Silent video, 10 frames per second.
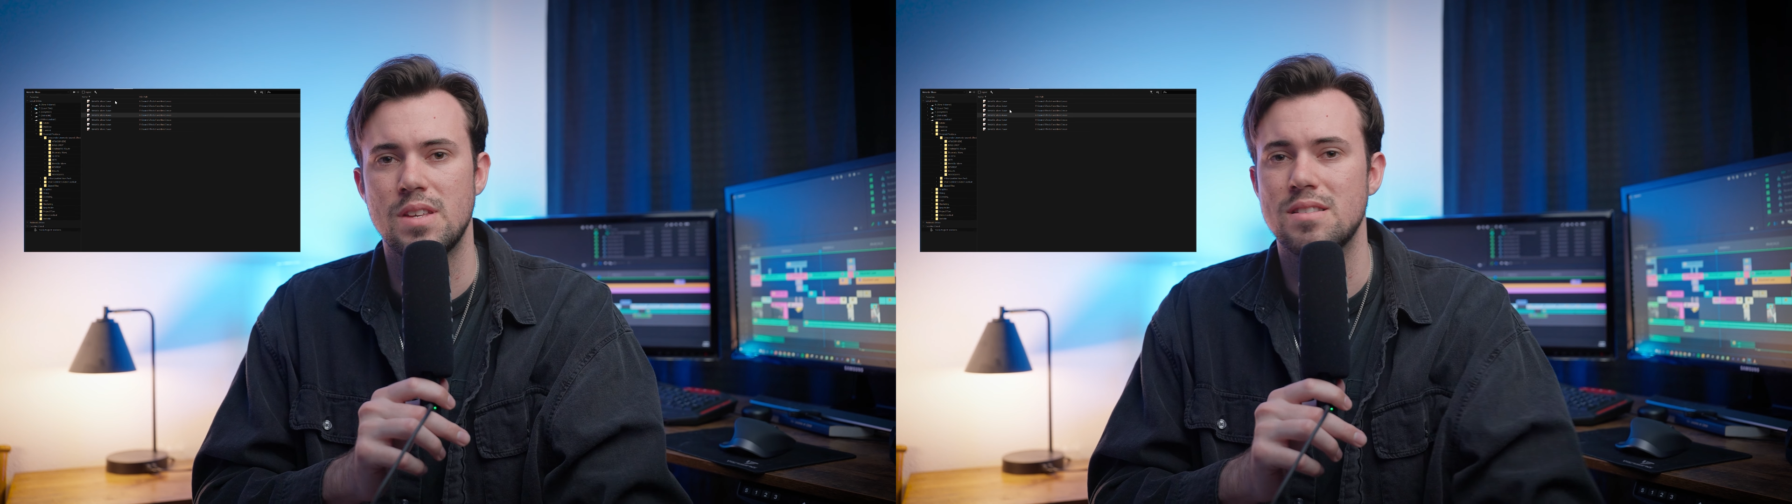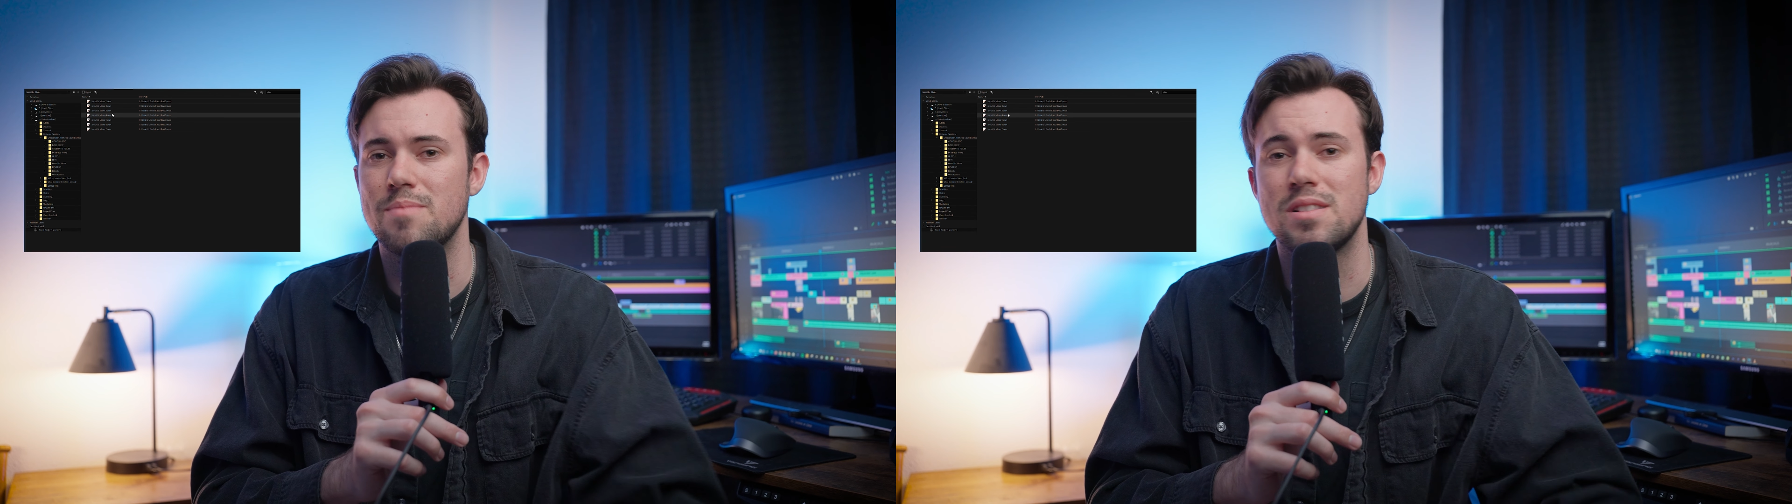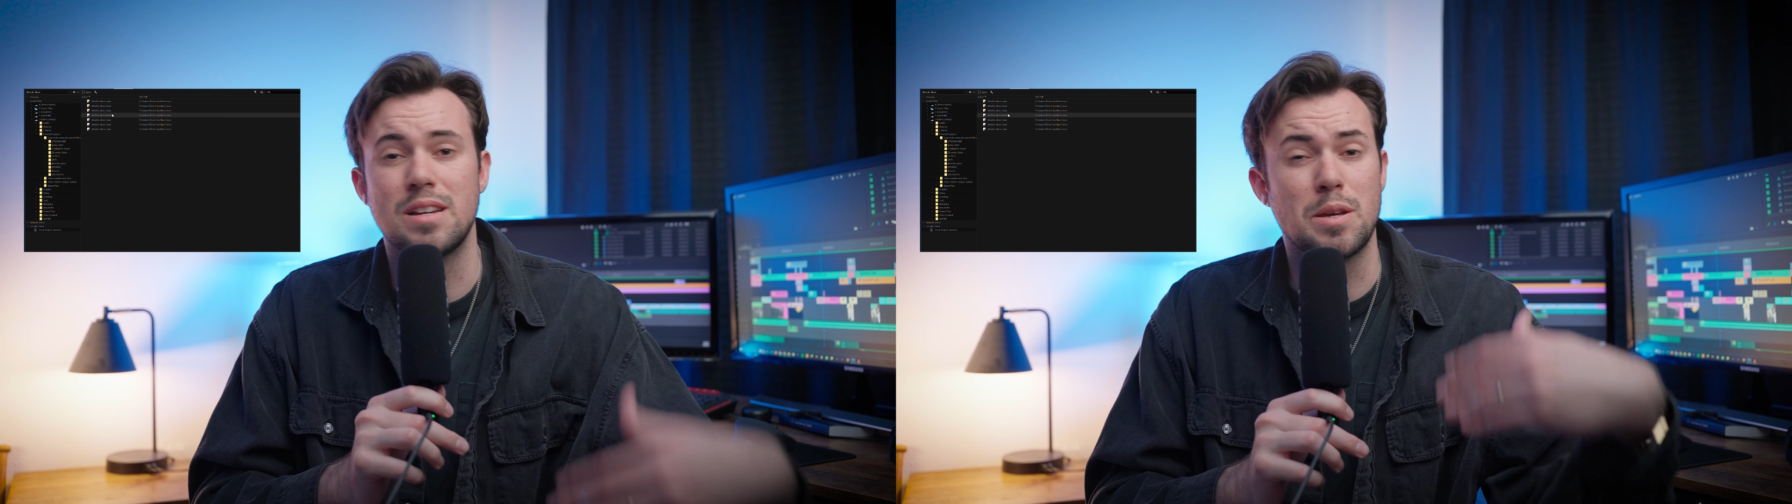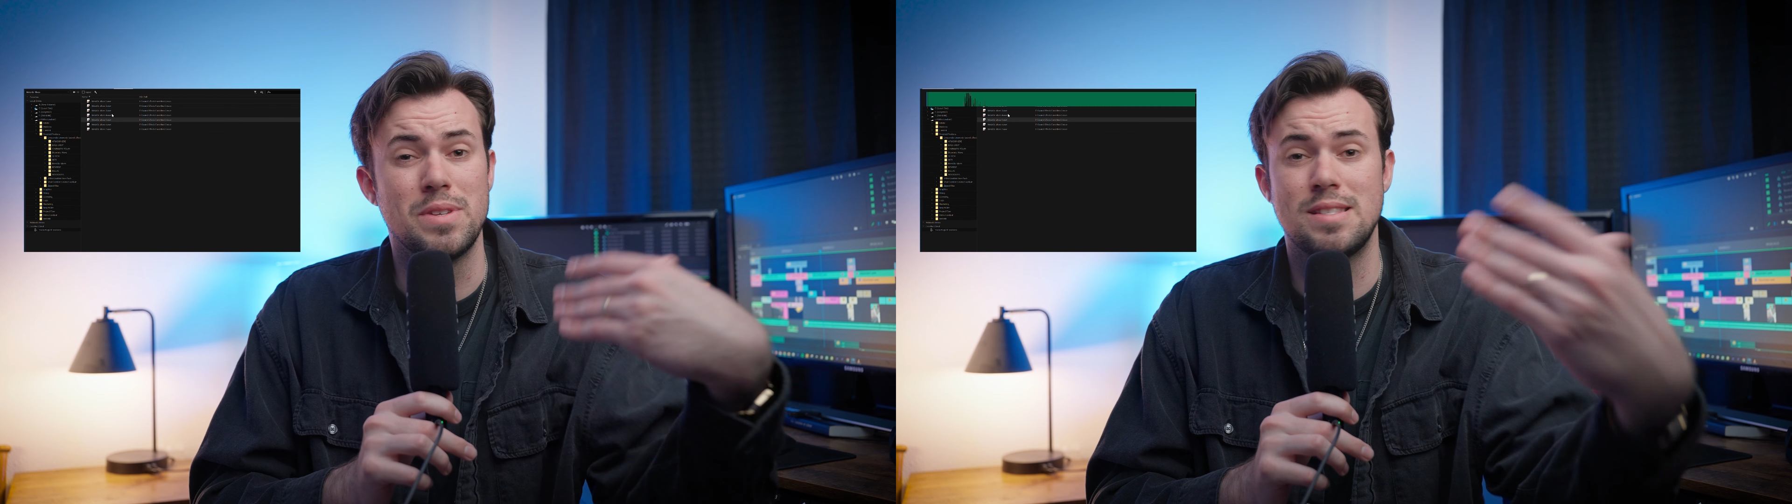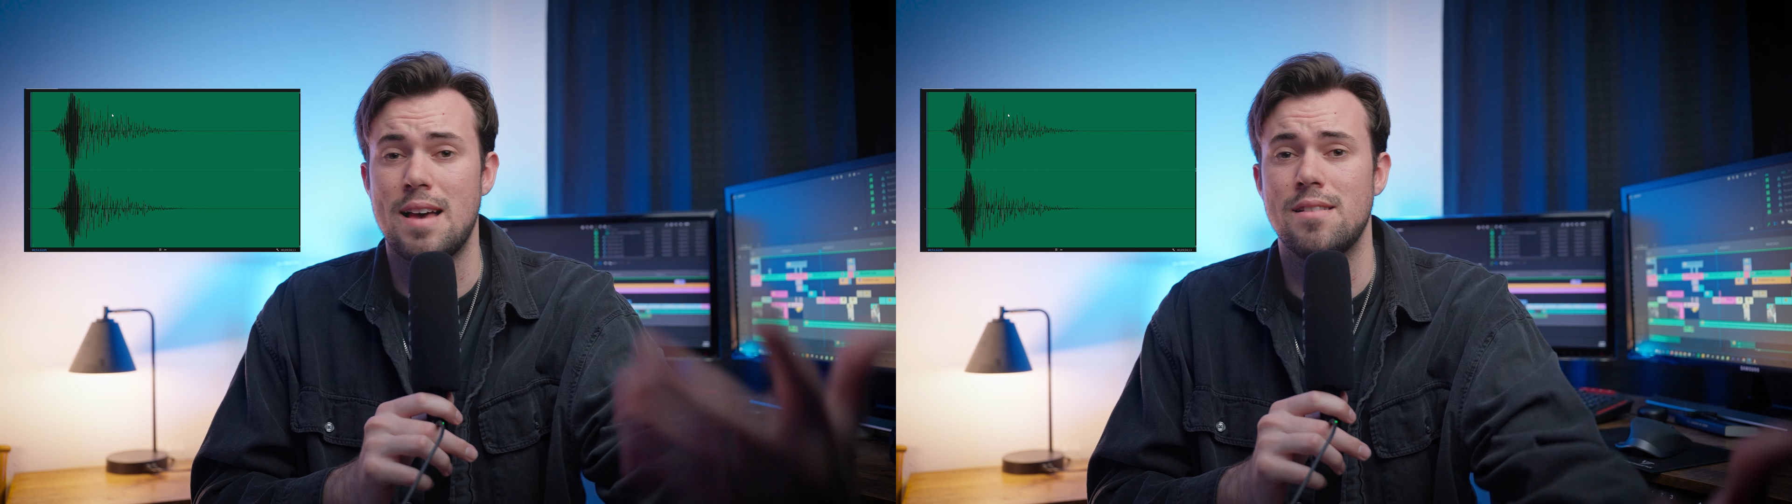something like a
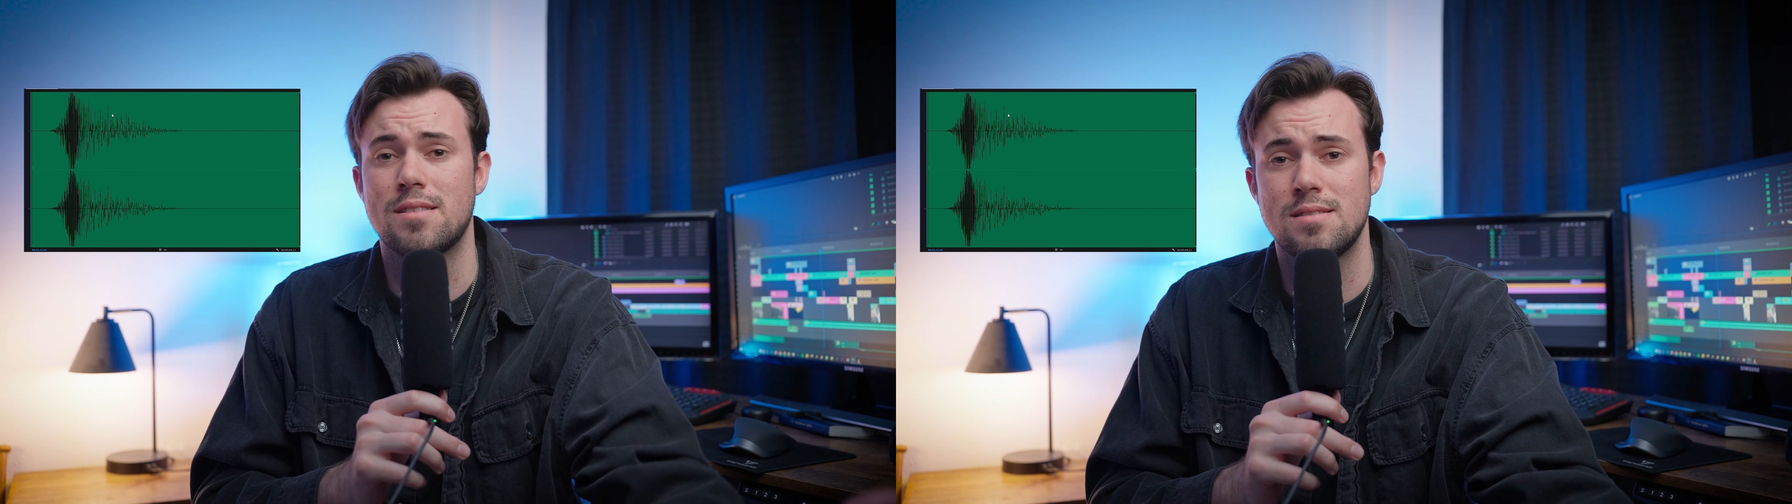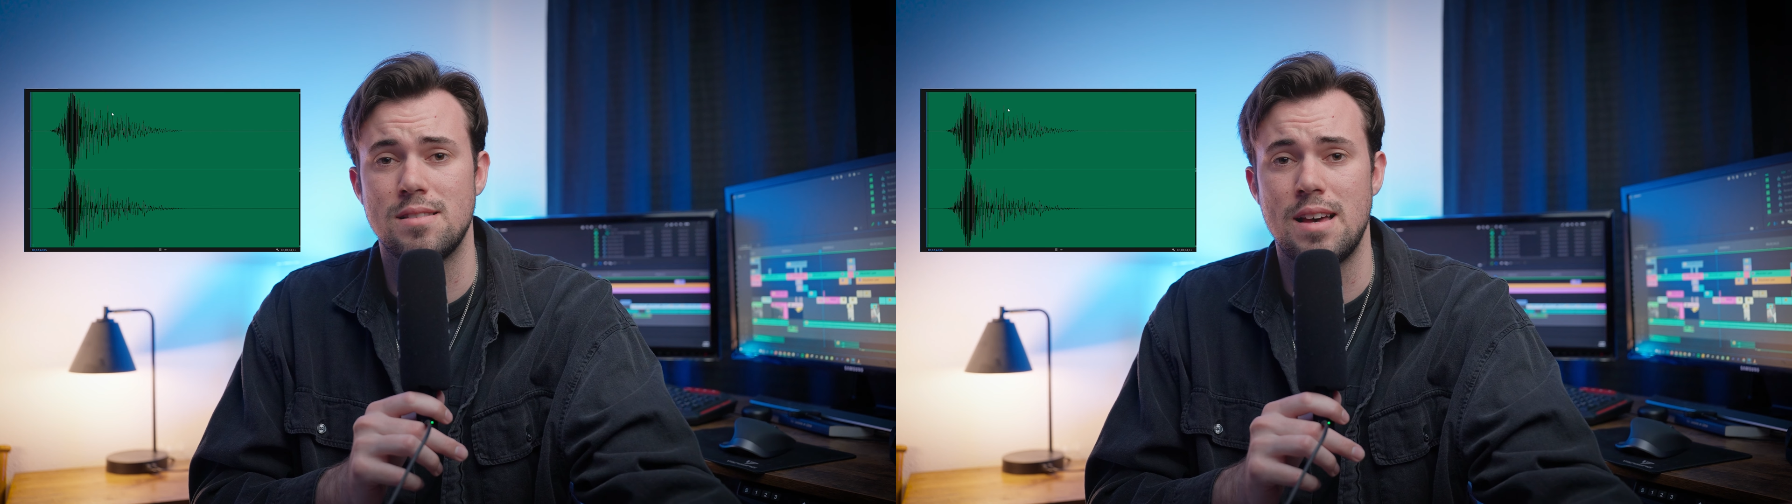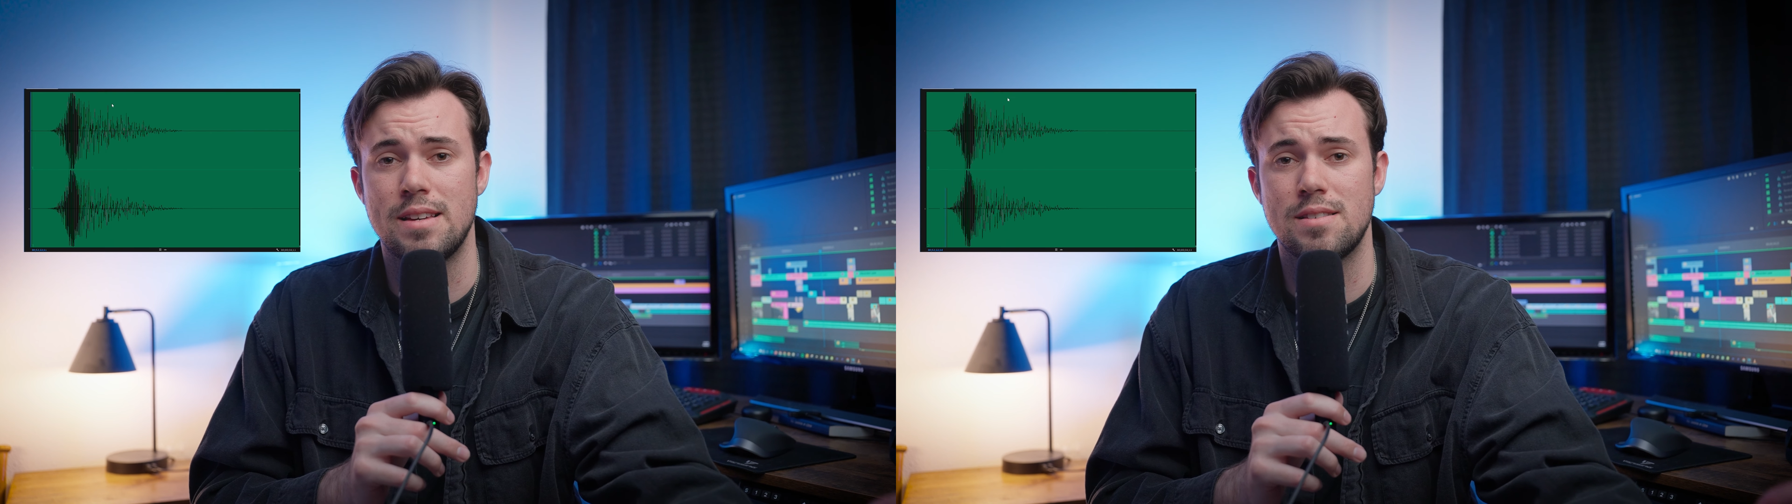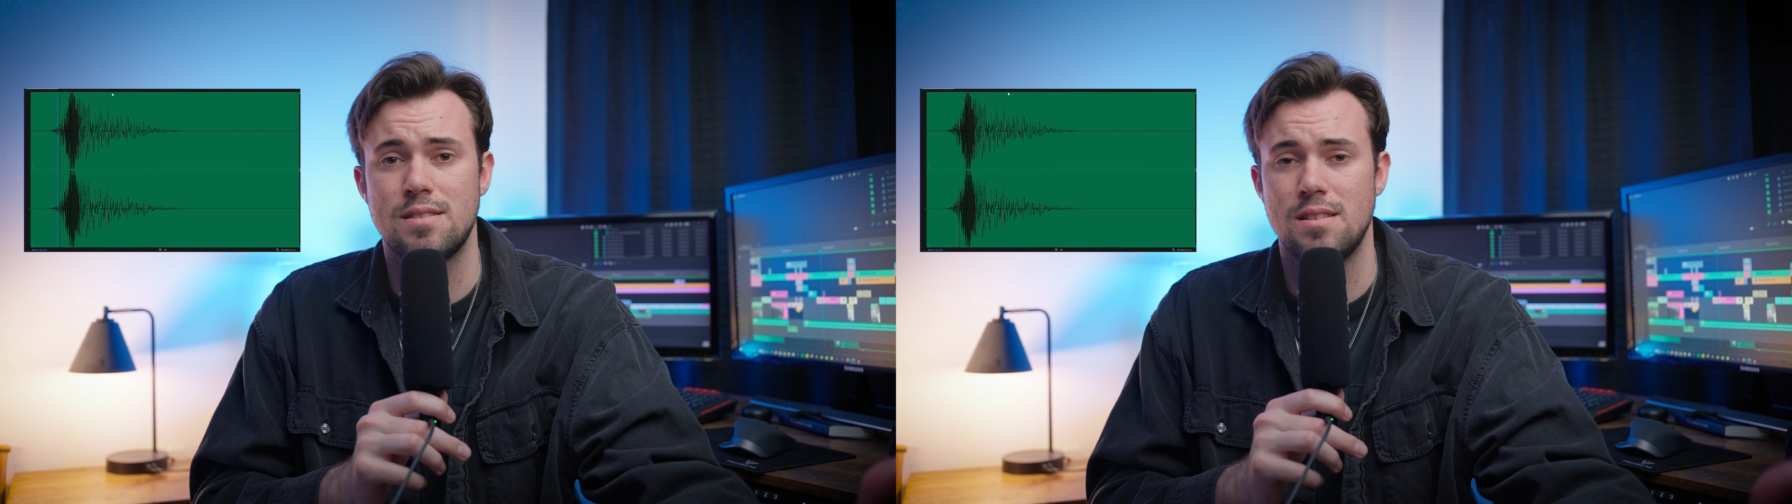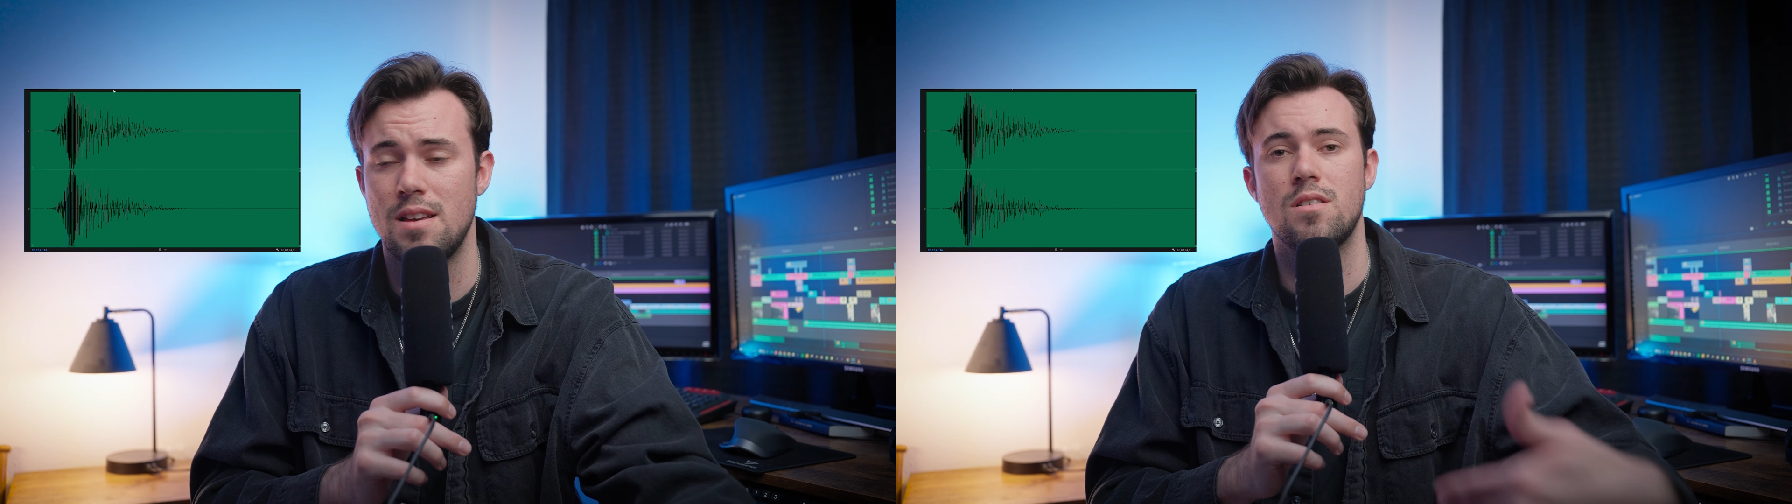metallic
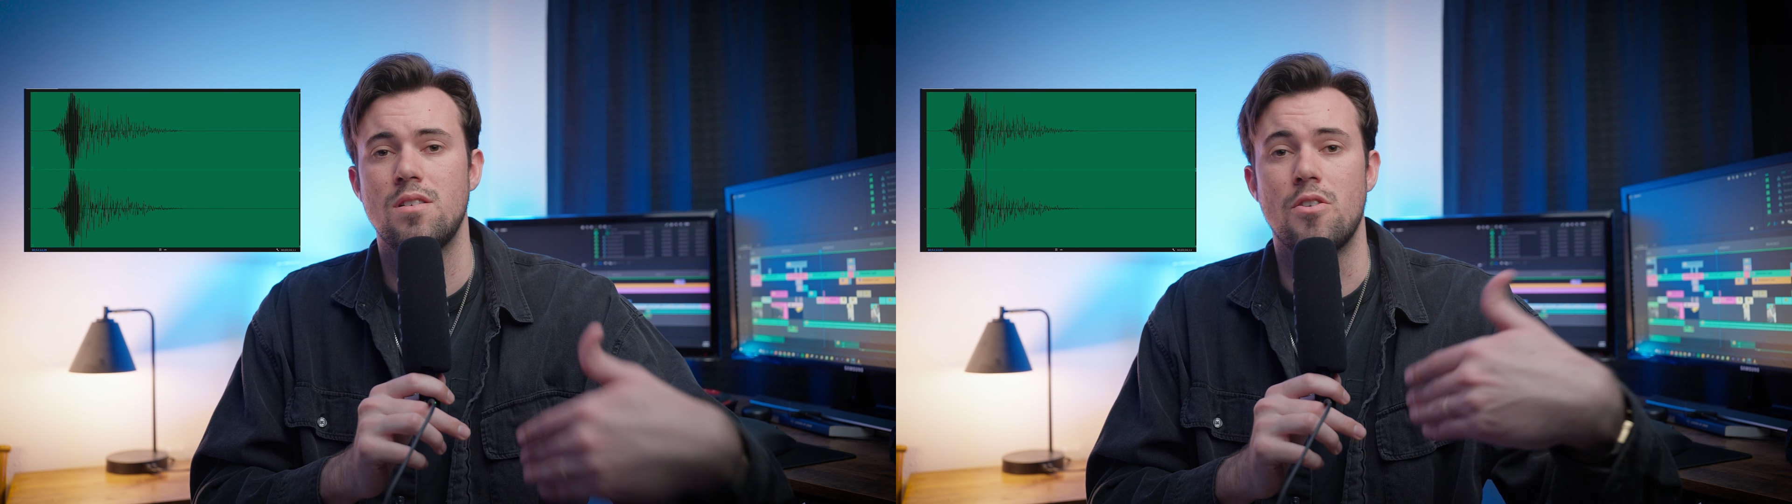slice,